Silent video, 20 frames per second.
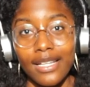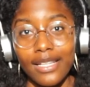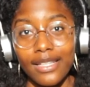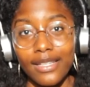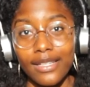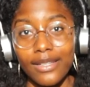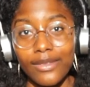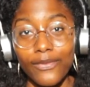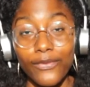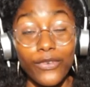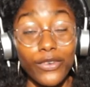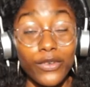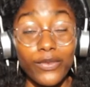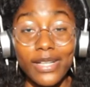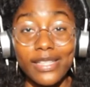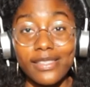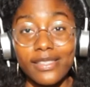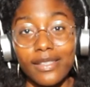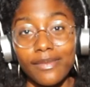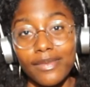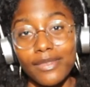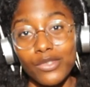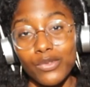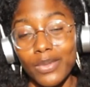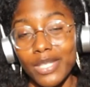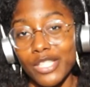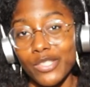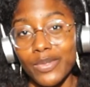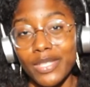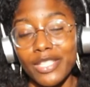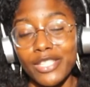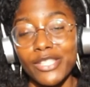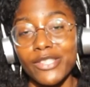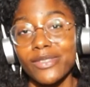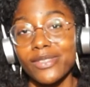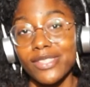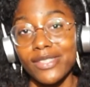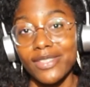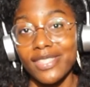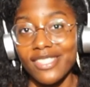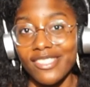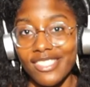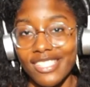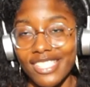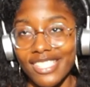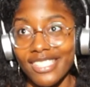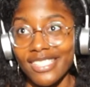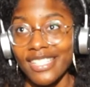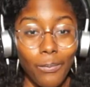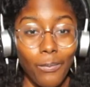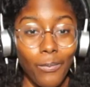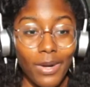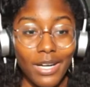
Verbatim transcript: and for the rest of twenty twenty-two, so this year.